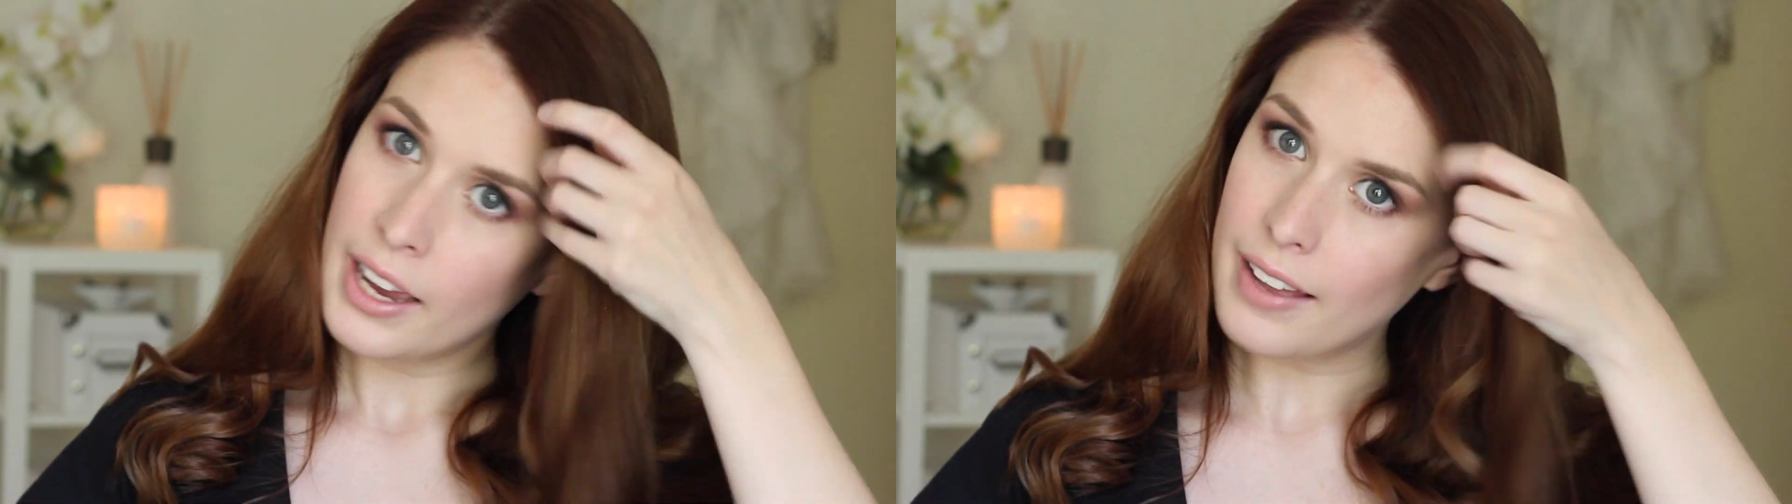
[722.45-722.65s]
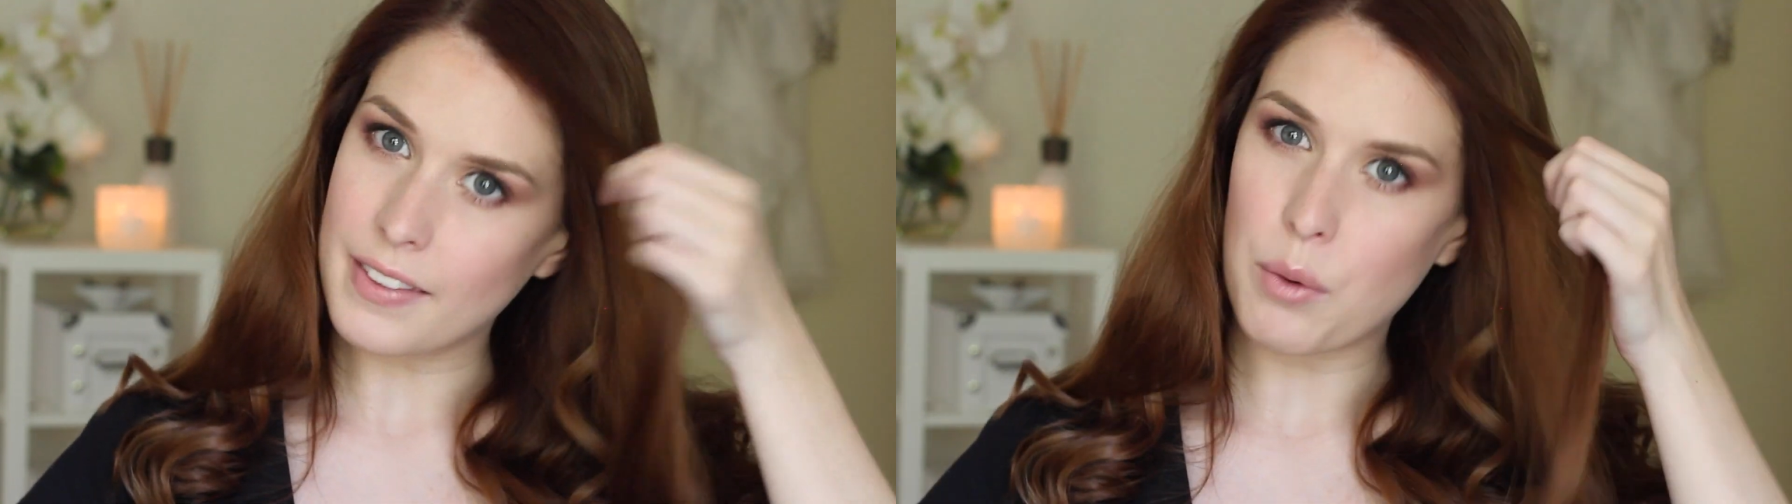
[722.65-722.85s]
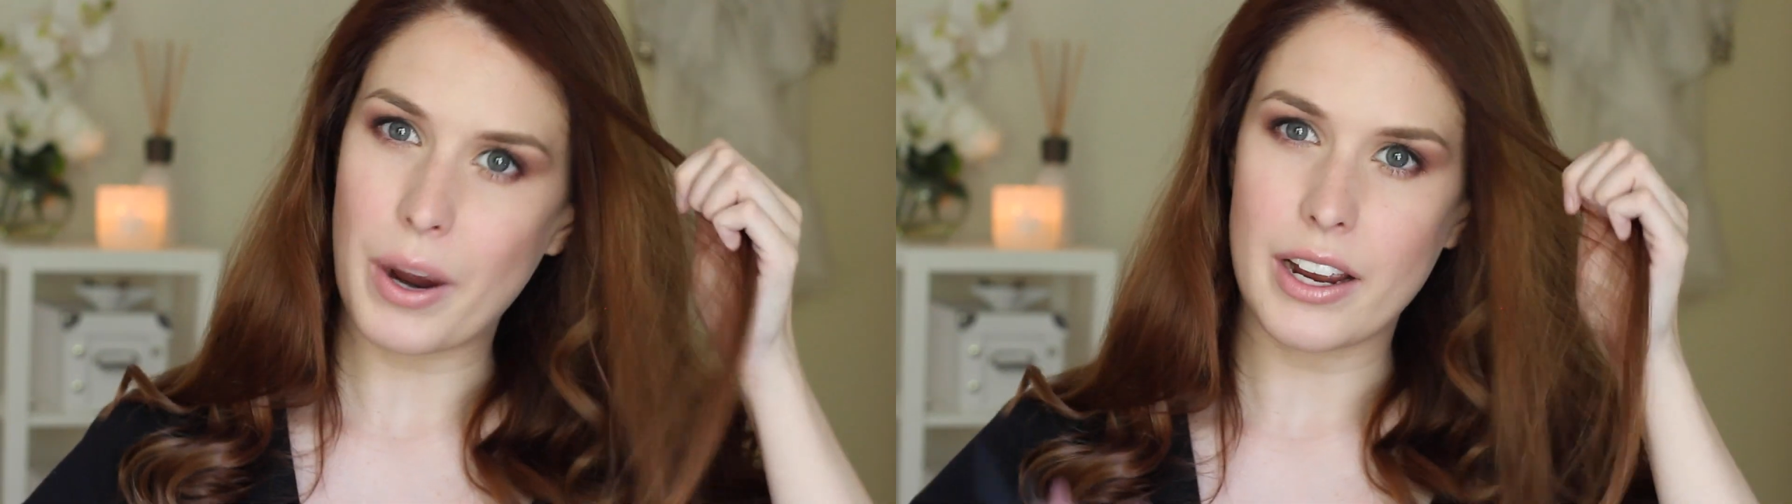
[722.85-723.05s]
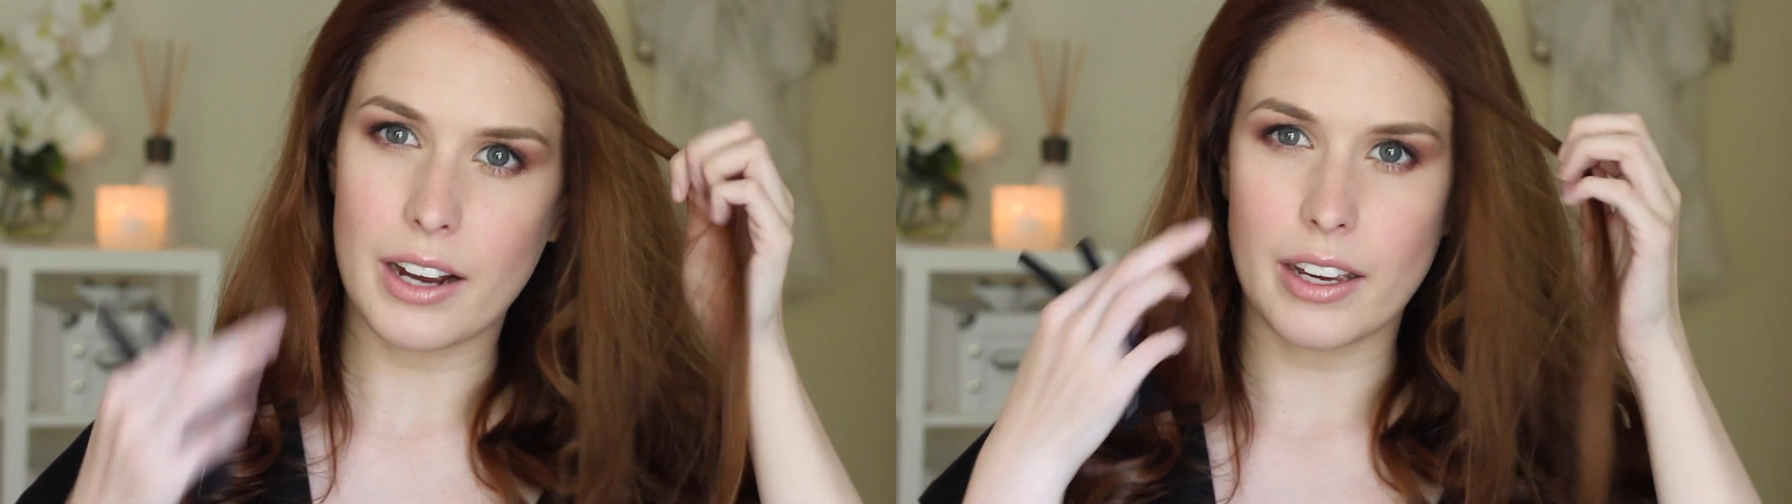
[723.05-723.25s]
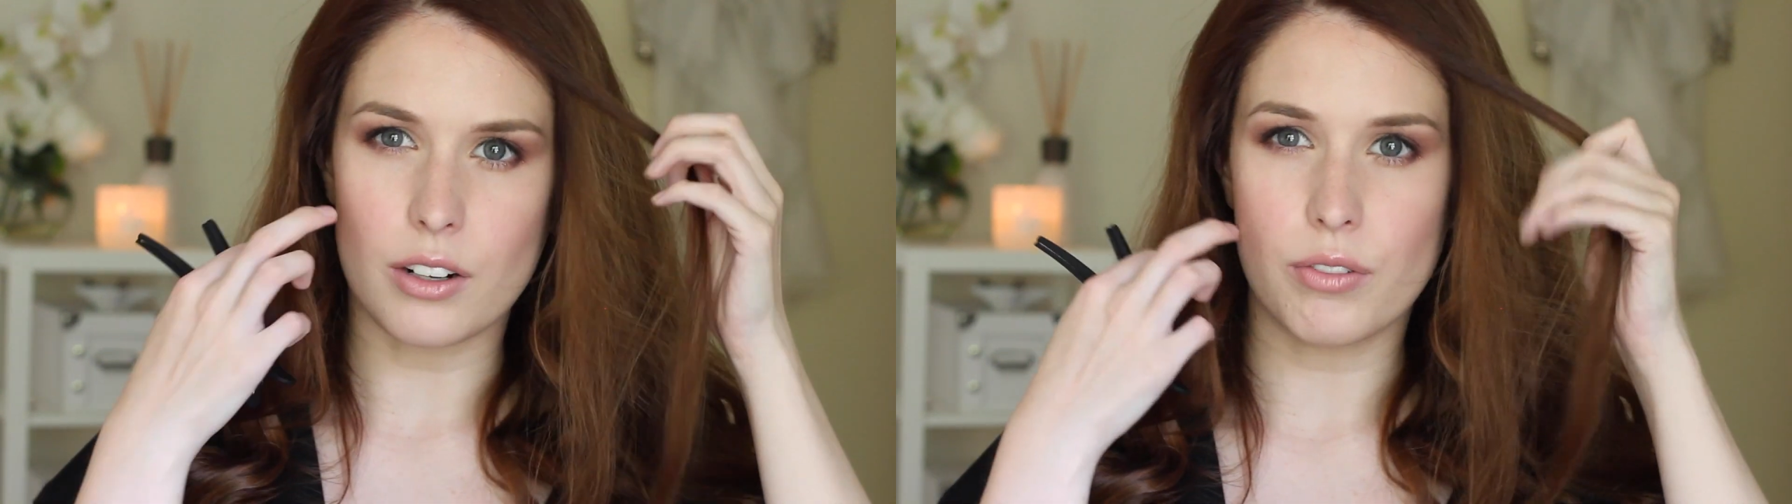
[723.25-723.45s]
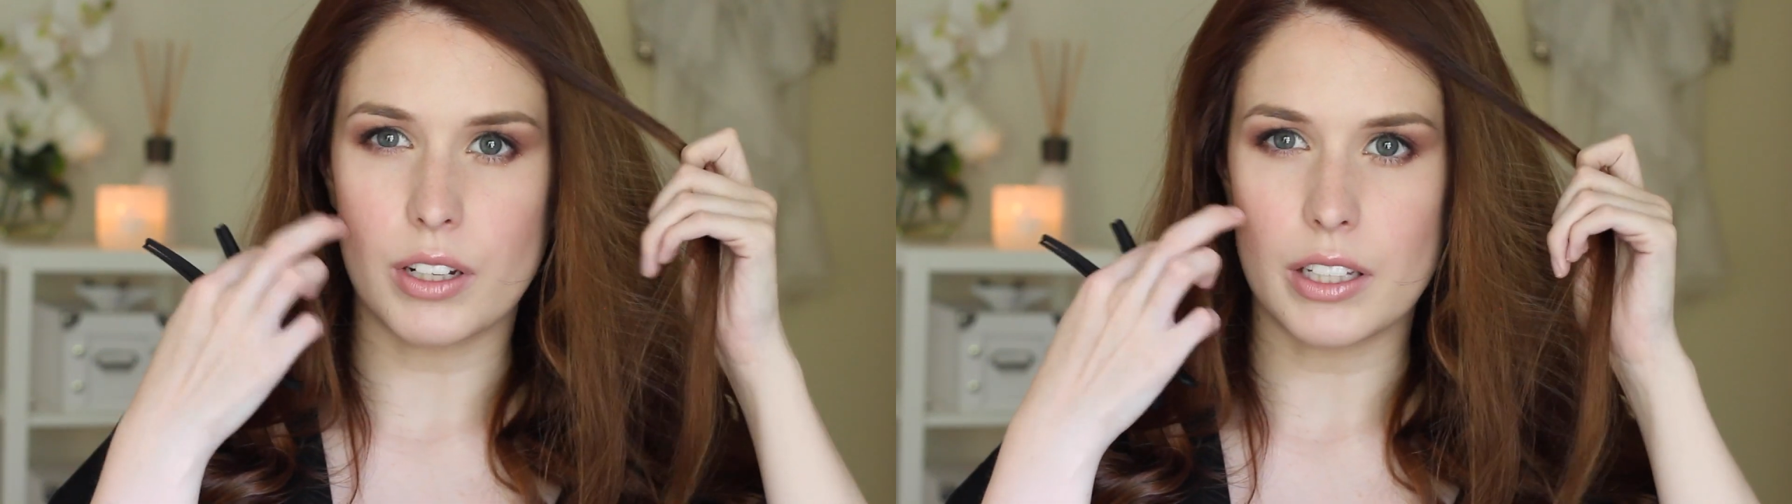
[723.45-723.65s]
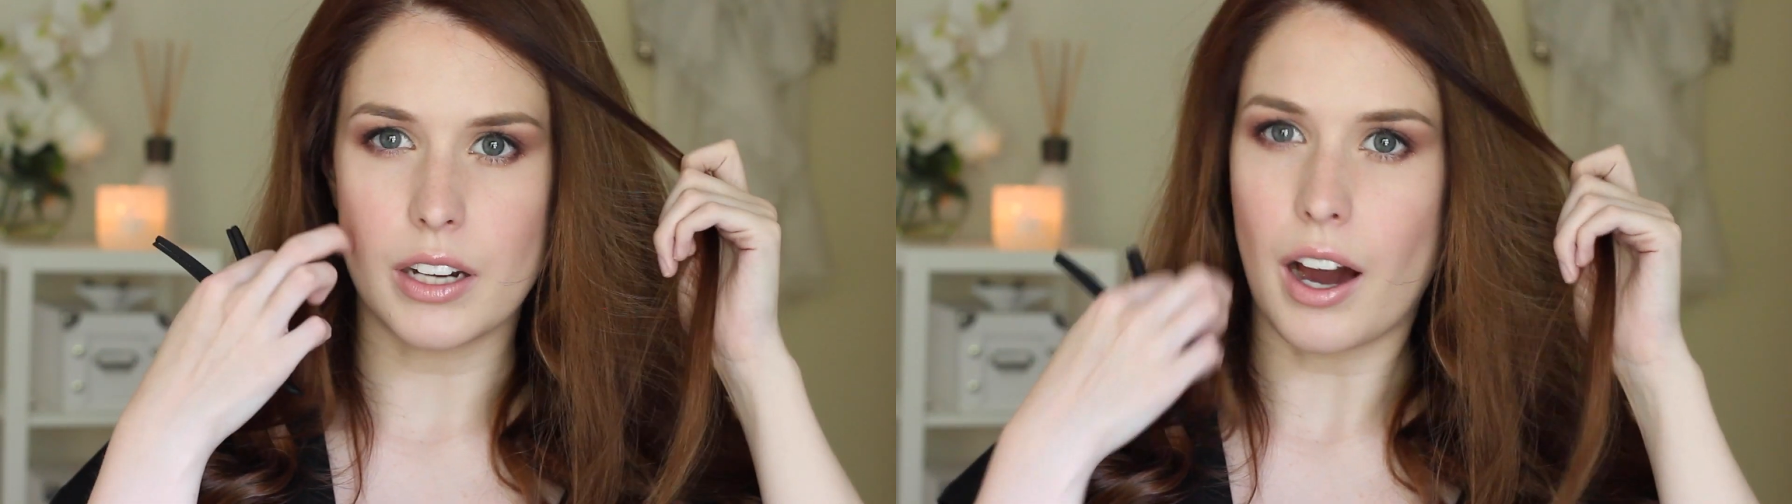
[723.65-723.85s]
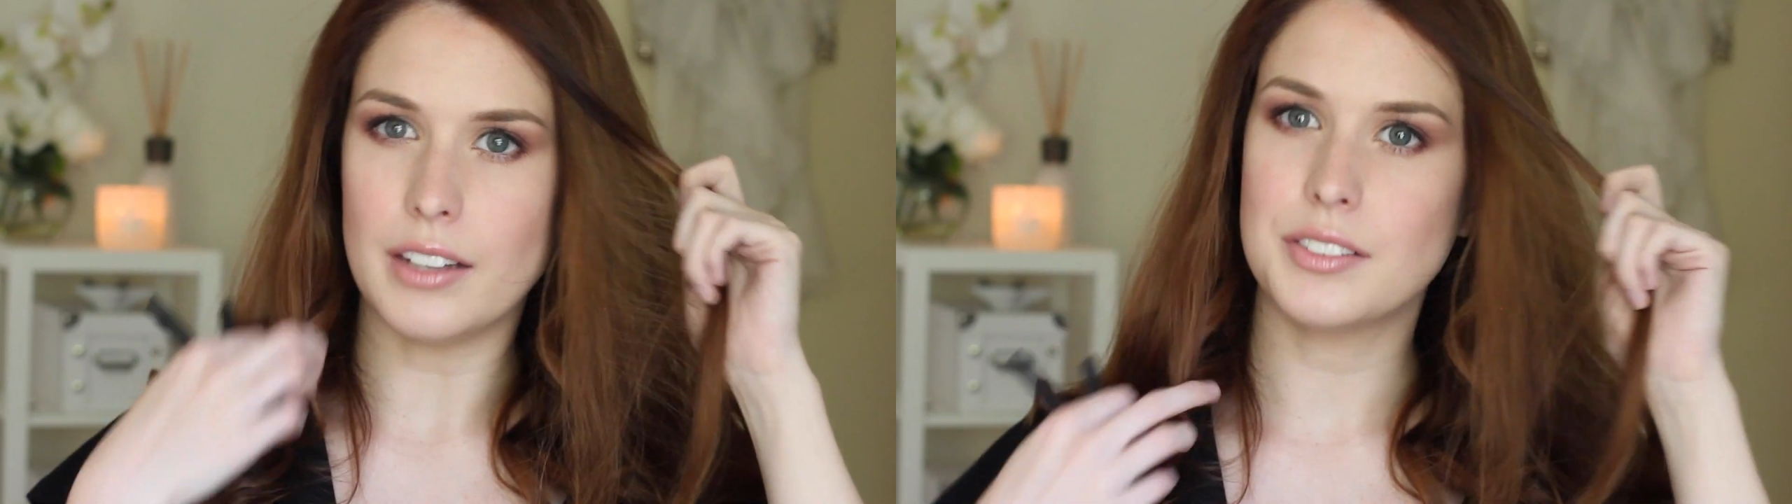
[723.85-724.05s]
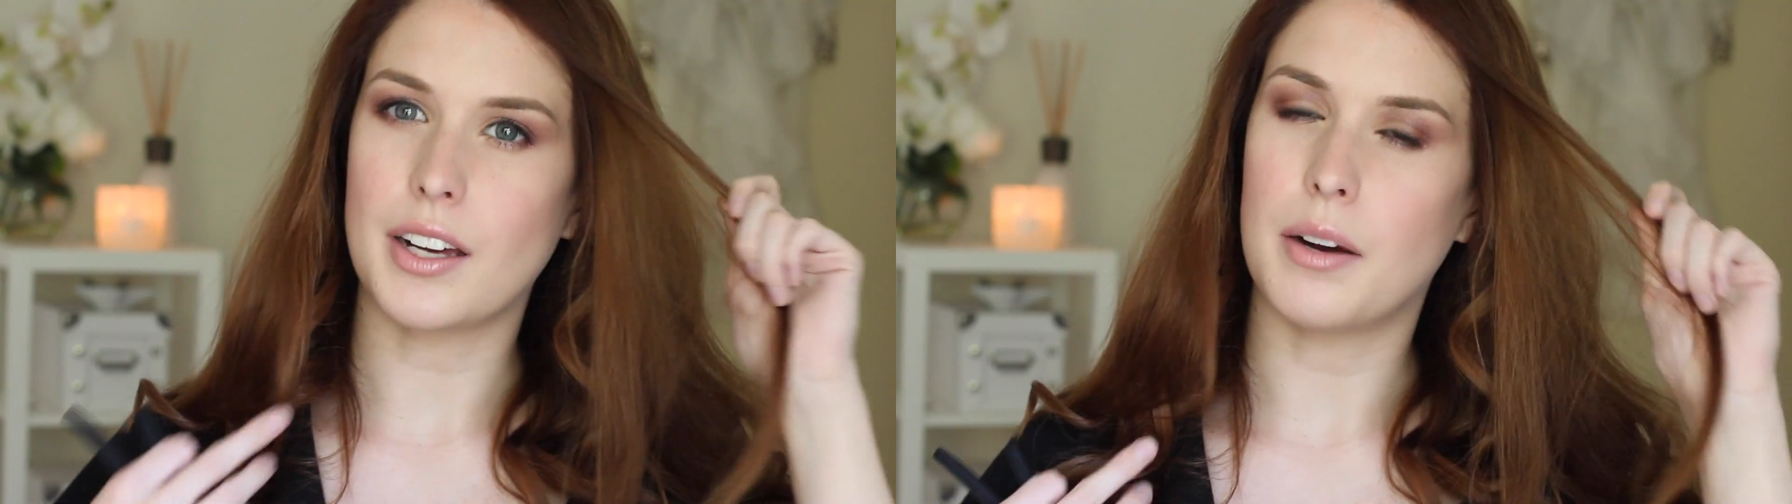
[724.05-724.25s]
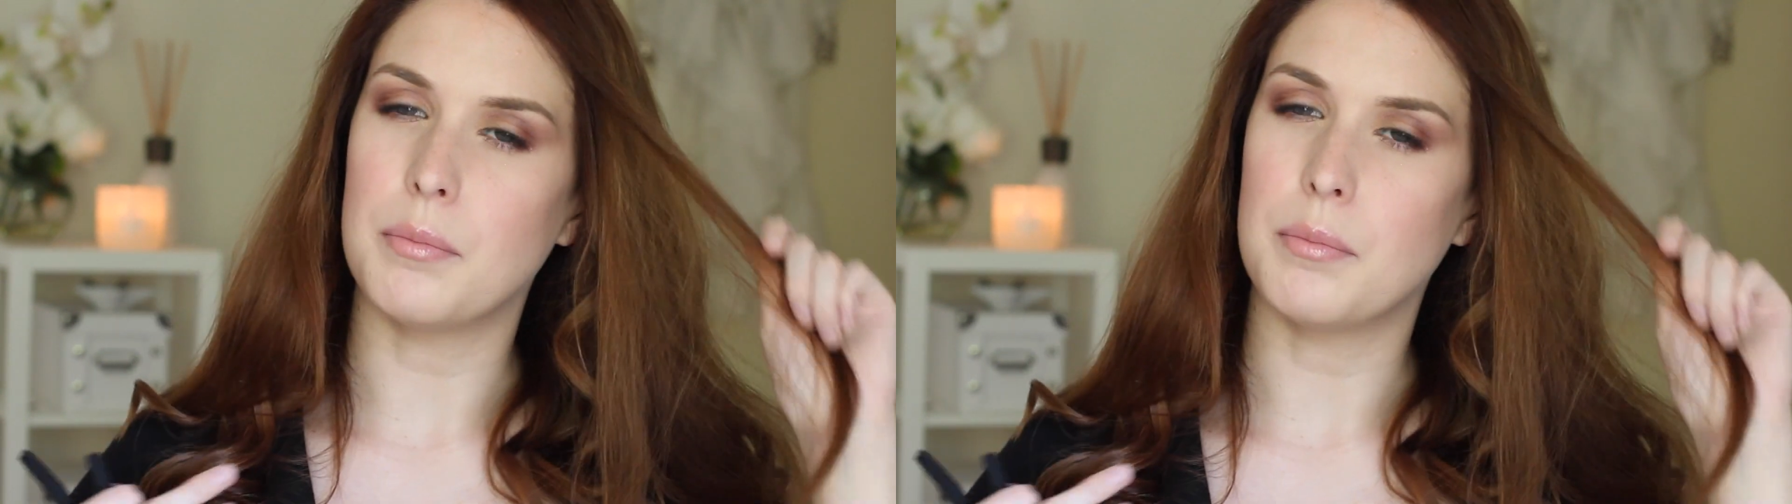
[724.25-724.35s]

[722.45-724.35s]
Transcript: and that way I get a really nice